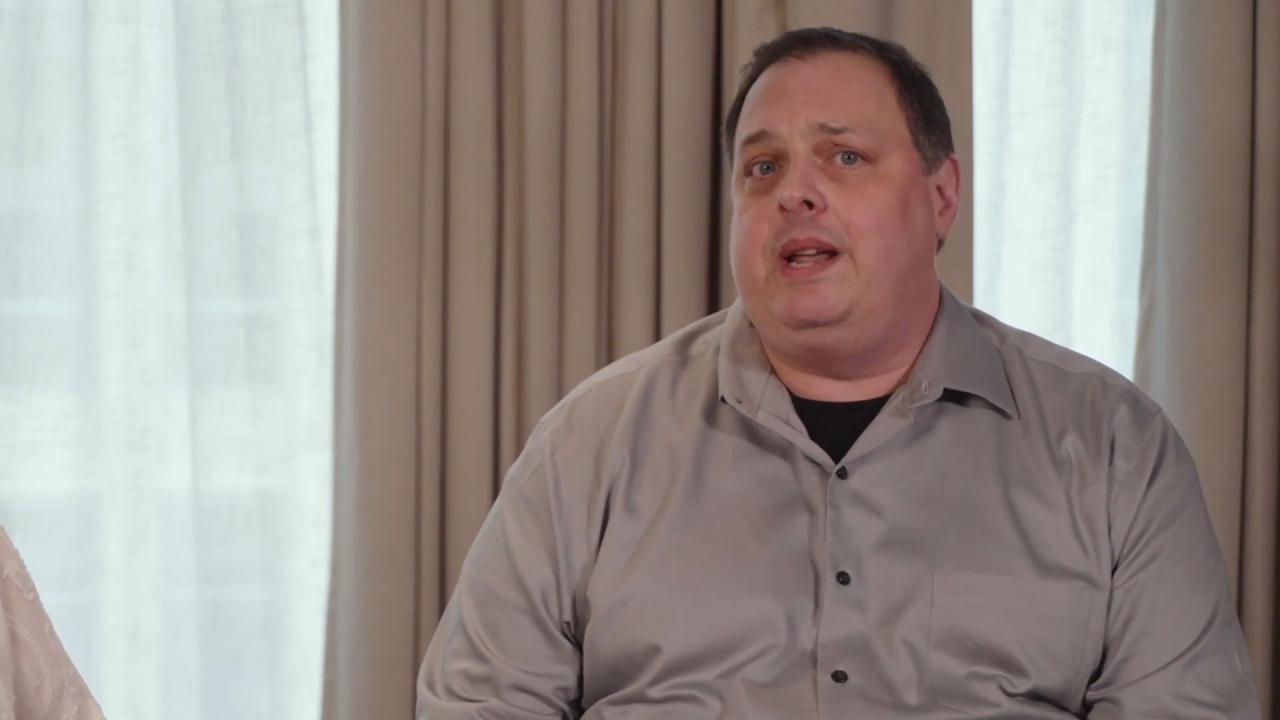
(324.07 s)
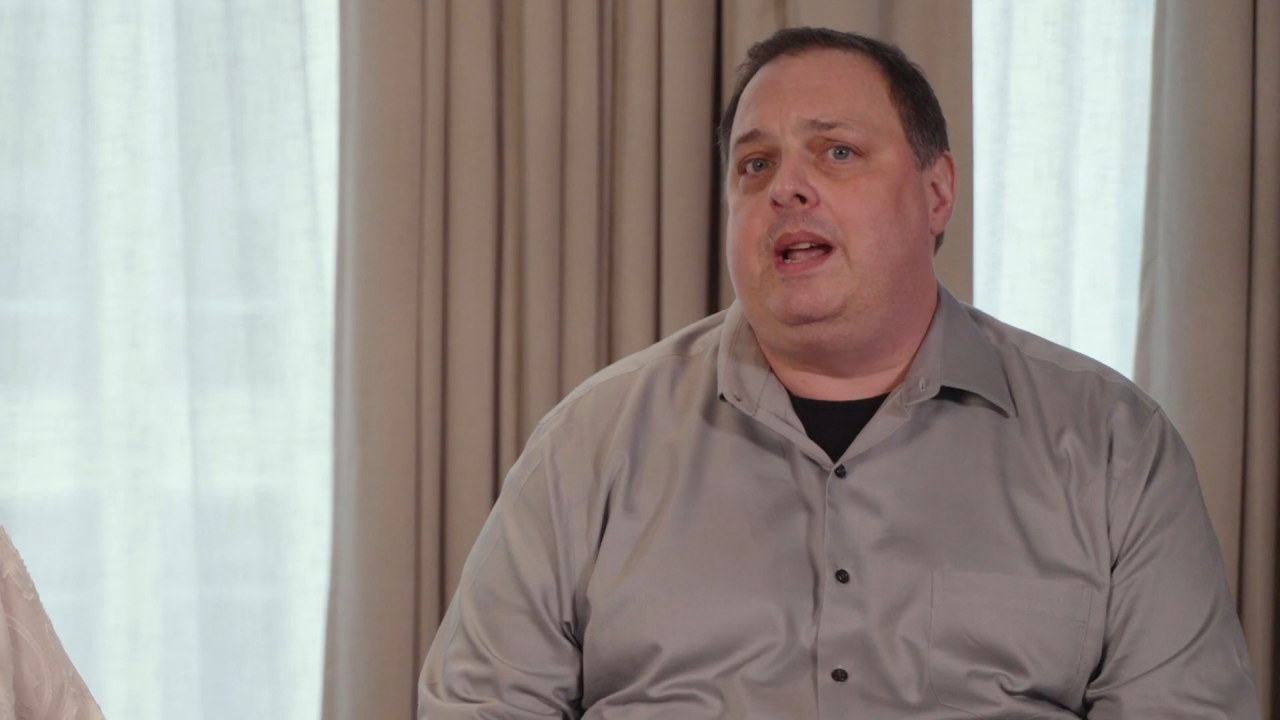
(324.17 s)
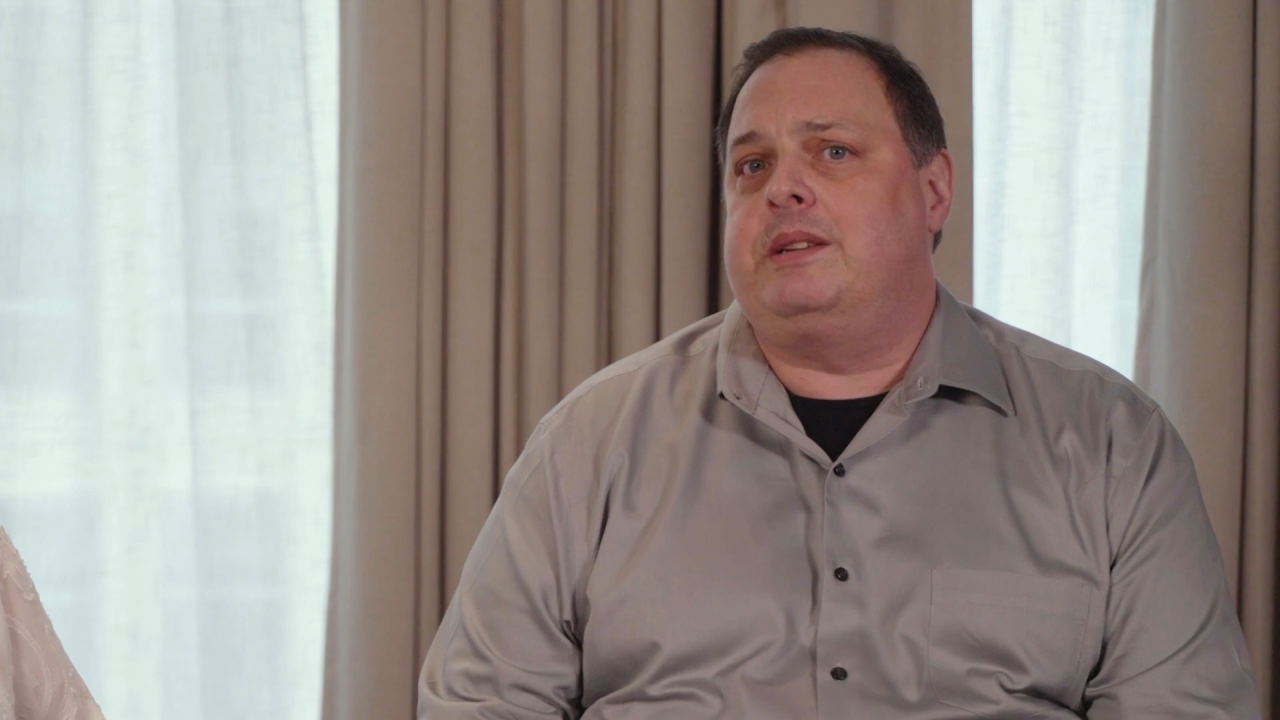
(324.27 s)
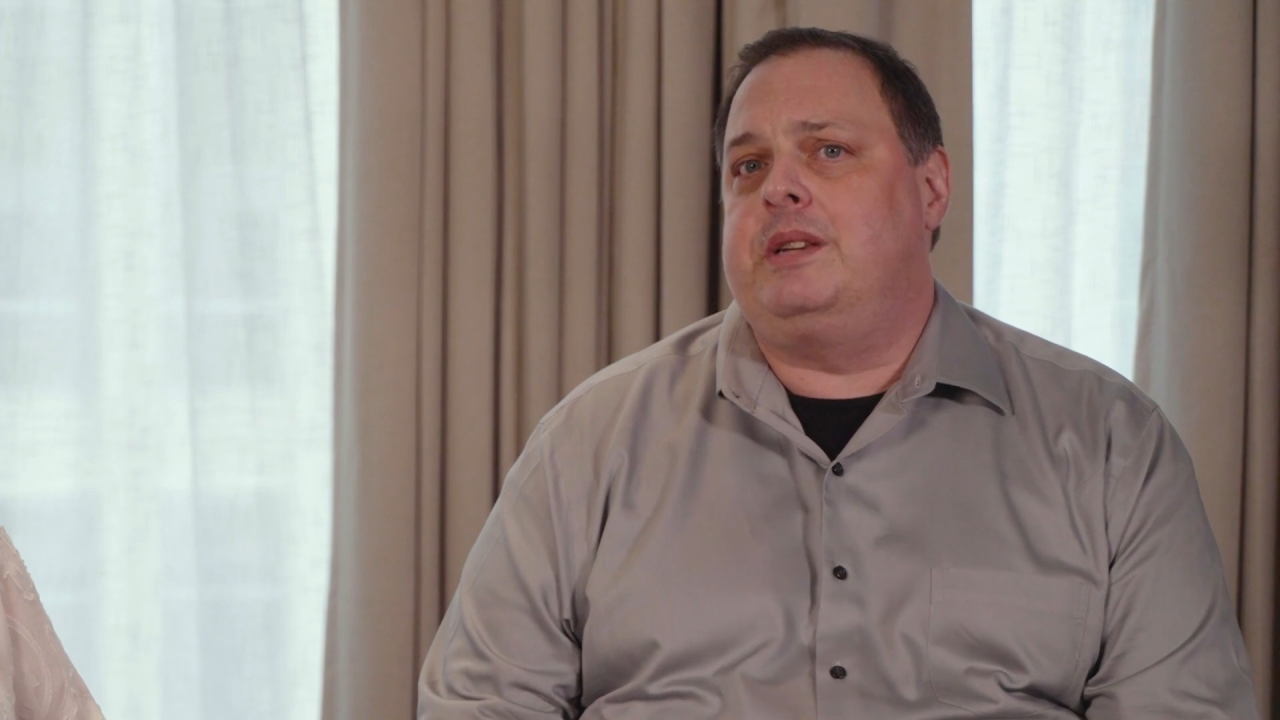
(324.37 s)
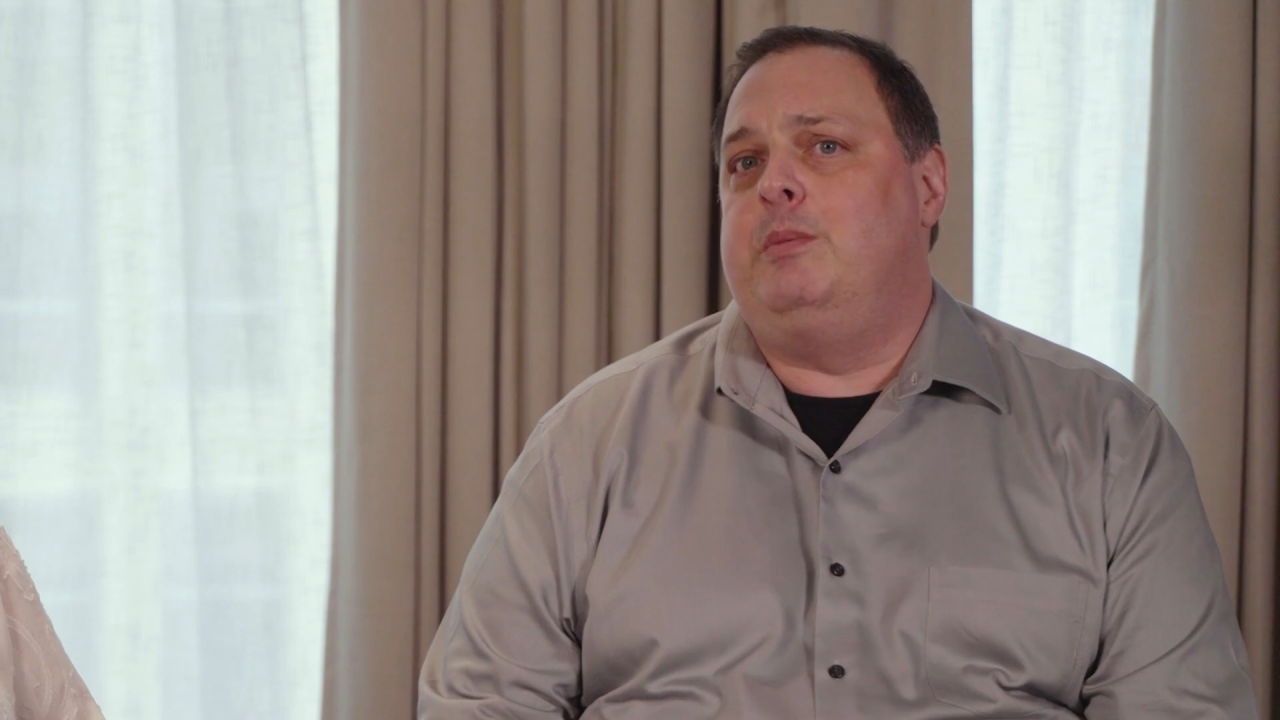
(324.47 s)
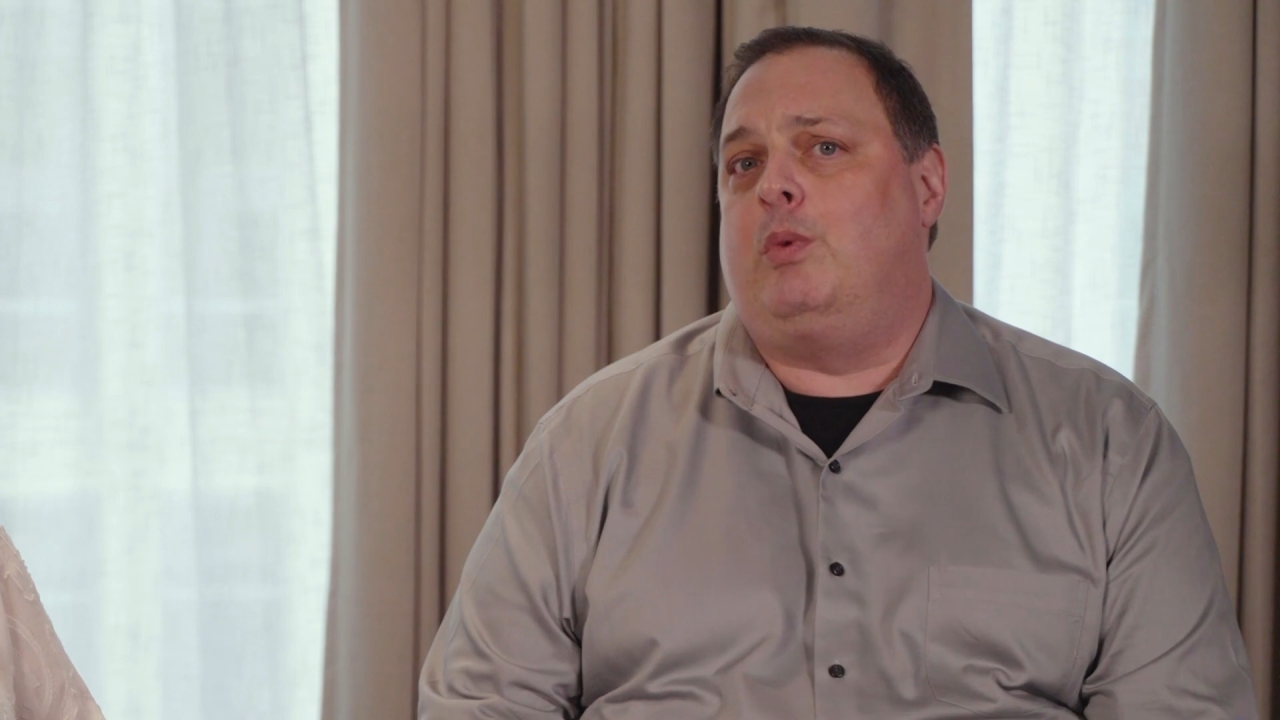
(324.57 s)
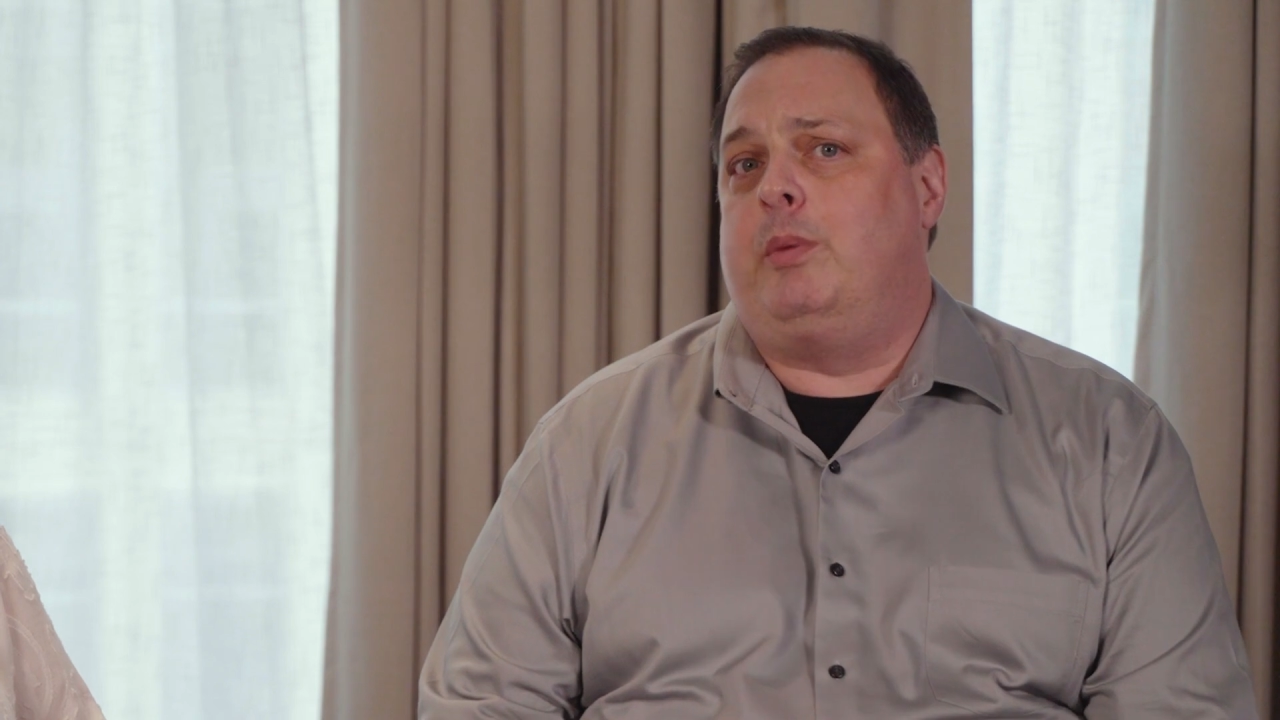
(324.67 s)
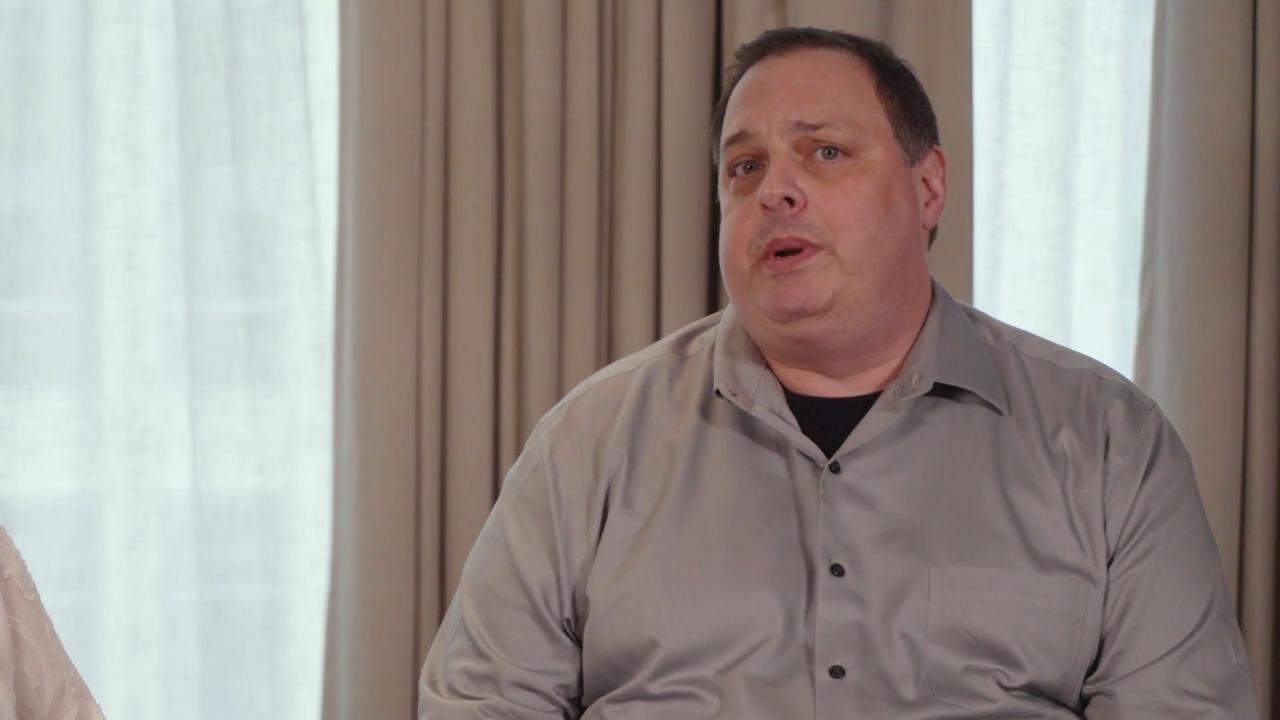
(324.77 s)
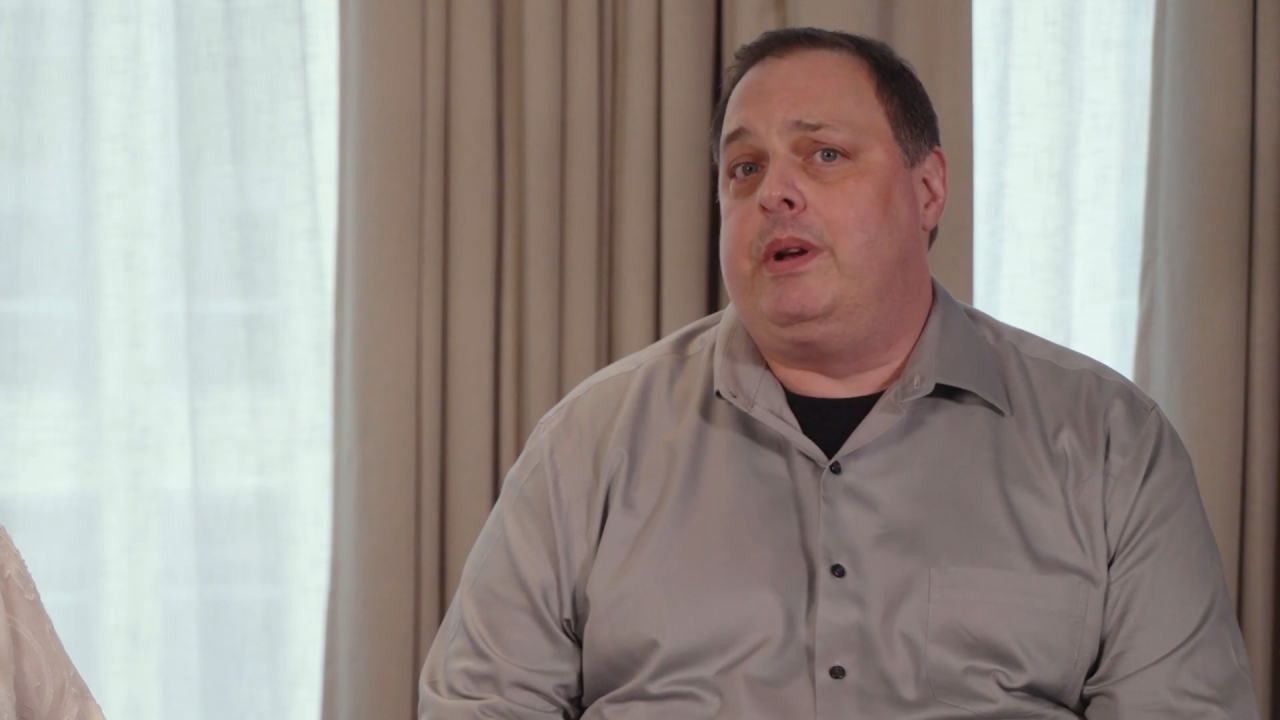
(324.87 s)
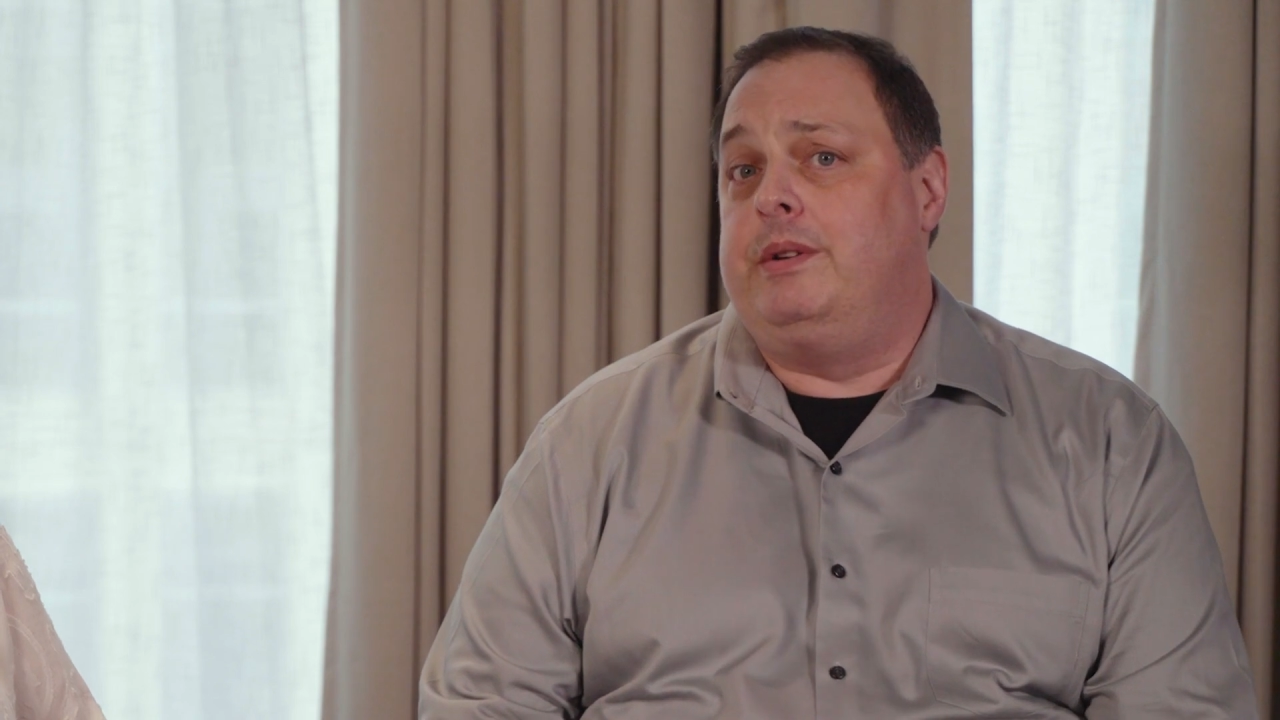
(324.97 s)
asking
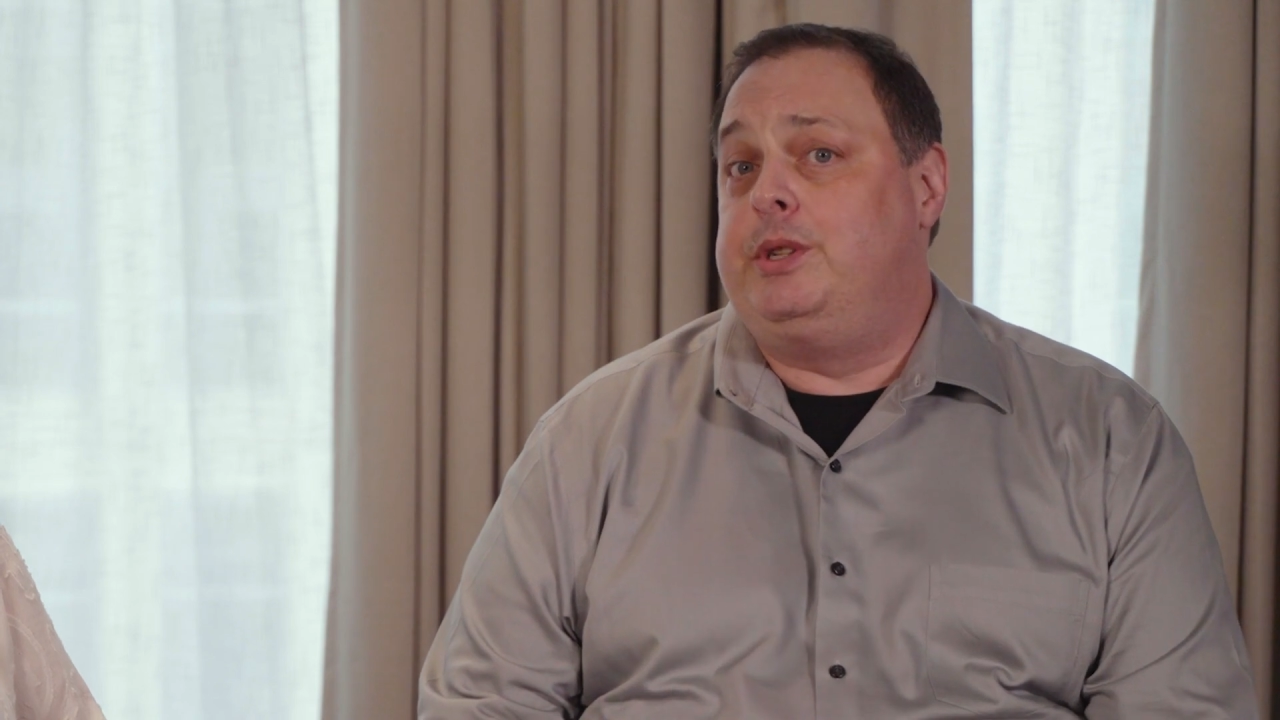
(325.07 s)
more beyond,